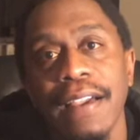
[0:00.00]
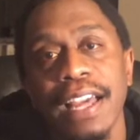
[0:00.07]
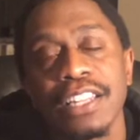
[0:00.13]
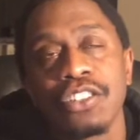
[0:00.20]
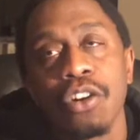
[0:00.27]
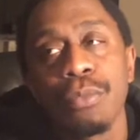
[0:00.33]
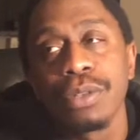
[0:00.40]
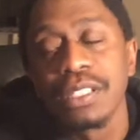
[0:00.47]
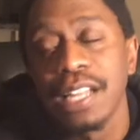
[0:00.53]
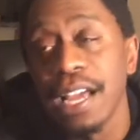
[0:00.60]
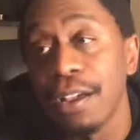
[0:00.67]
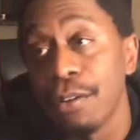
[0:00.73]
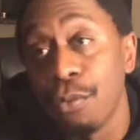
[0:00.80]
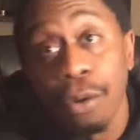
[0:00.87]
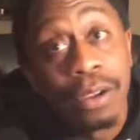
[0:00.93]
almost
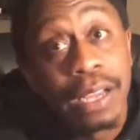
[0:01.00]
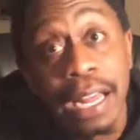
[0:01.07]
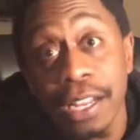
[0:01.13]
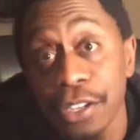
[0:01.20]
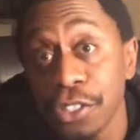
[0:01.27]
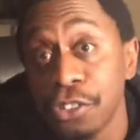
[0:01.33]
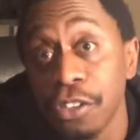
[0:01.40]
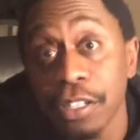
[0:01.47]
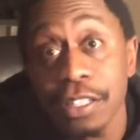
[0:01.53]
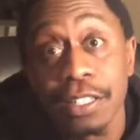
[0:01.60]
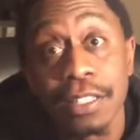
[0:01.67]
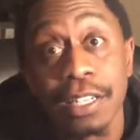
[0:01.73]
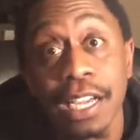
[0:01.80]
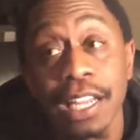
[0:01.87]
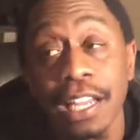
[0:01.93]
like working at a construction
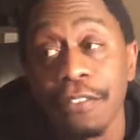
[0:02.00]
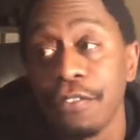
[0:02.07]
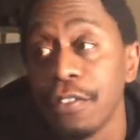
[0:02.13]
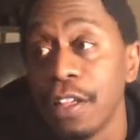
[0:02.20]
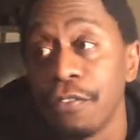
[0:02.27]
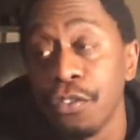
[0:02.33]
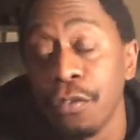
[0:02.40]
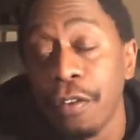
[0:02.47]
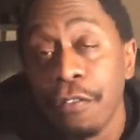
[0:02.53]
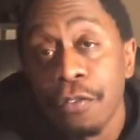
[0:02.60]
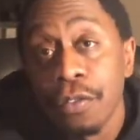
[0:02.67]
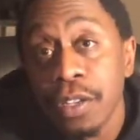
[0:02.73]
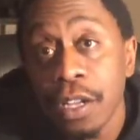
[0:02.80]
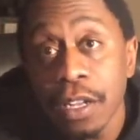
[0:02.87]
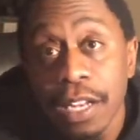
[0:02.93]
site if you've ever
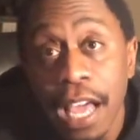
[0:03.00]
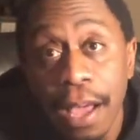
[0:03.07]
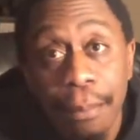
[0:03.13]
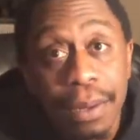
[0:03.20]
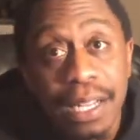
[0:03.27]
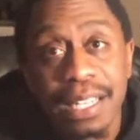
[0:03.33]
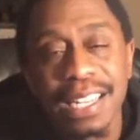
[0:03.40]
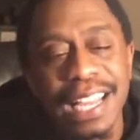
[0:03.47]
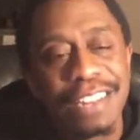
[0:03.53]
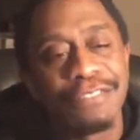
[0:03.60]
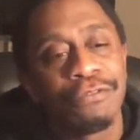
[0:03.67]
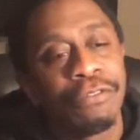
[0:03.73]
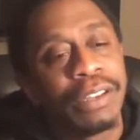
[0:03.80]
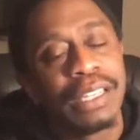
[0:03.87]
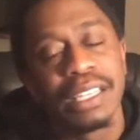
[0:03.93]
done that. But
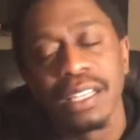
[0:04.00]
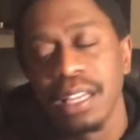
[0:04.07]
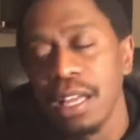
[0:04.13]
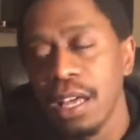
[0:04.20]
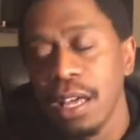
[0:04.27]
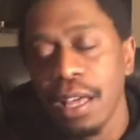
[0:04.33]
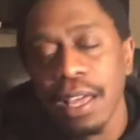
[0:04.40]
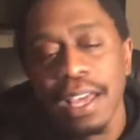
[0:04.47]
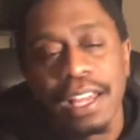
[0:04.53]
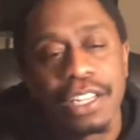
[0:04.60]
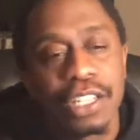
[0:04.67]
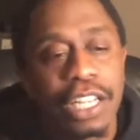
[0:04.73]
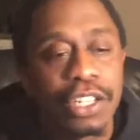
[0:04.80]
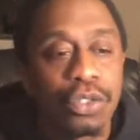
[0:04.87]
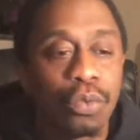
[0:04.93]

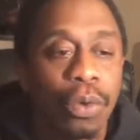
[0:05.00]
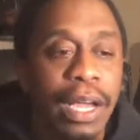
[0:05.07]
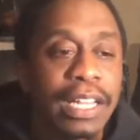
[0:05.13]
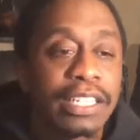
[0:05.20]
it's